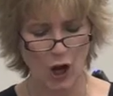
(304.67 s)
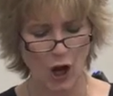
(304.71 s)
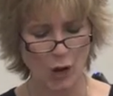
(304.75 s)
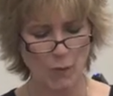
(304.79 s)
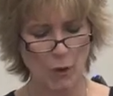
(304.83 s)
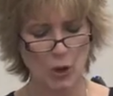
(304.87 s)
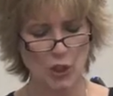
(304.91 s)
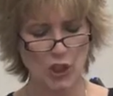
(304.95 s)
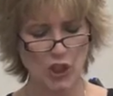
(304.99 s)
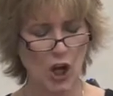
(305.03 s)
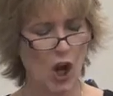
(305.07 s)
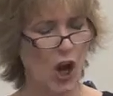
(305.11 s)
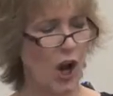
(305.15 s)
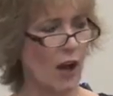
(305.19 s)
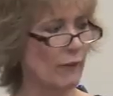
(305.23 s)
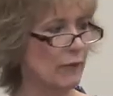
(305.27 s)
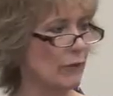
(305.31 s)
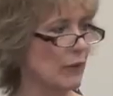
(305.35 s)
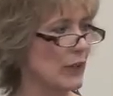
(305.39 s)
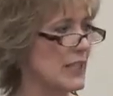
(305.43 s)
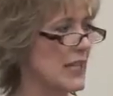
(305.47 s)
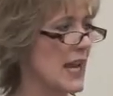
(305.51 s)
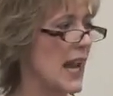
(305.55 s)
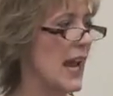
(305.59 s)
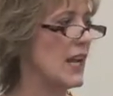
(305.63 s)
almost
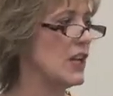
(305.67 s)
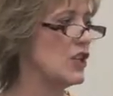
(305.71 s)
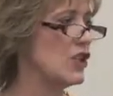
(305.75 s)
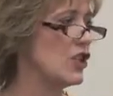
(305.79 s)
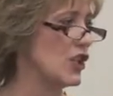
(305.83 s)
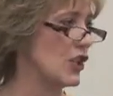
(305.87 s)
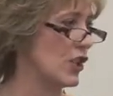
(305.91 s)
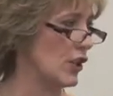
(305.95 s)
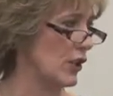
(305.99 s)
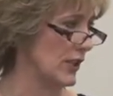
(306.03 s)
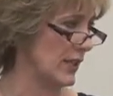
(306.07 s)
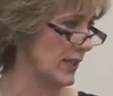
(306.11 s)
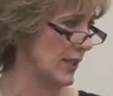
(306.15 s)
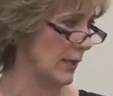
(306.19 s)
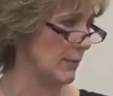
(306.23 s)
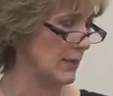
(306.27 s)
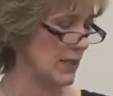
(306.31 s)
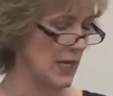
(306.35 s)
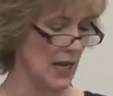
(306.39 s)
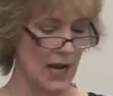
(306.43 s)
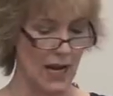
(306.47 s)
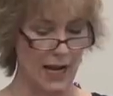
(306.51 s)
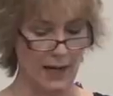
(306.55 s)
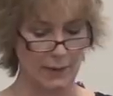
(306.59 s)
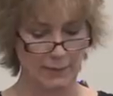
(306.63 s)
confrontational
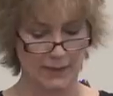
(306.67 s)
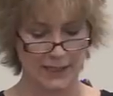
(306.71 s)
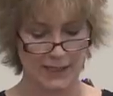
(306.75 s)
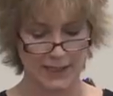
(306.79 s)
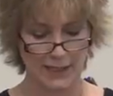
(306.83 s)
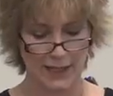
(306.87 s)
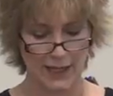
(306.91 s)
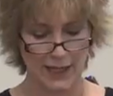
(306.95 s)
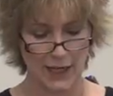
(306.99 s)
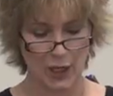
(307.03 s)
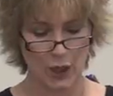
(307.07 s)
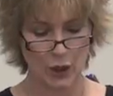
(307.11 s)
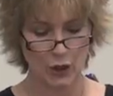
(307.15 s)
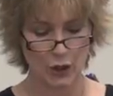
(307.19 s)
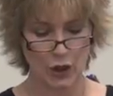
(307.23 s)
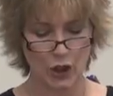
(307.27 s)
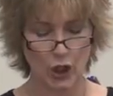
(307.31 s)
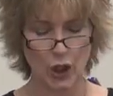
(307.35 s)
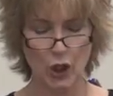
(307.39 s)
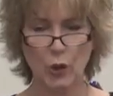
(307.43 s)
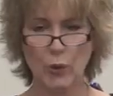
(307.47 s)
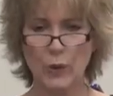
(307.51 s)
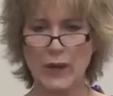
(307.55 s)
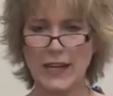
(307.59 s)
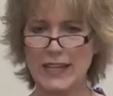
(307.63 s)
sometimes,
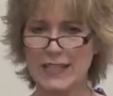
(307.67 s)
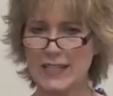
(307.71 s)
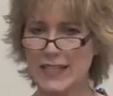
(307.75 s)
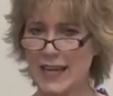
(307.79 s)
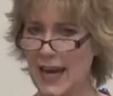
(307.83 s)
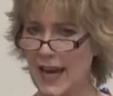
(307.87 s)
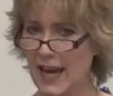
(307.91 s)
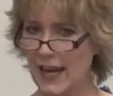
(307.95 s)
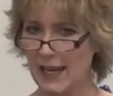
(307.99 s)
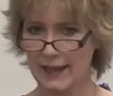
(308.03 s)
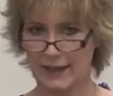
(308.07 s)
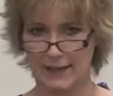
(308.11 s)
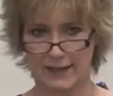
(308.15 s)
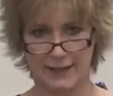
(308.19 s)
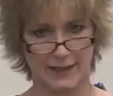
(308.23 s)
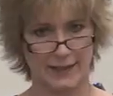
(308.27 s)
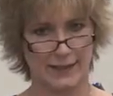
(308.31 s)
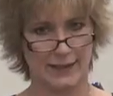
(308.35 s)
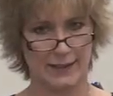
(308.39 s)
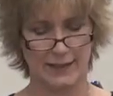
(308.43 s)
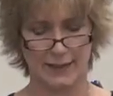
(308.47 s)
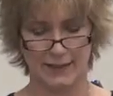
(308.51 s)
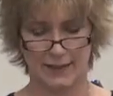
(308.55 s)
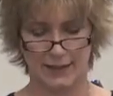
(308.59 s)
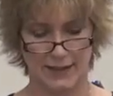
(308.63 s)
too
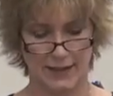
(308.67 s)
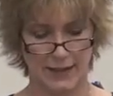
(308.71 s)
intense,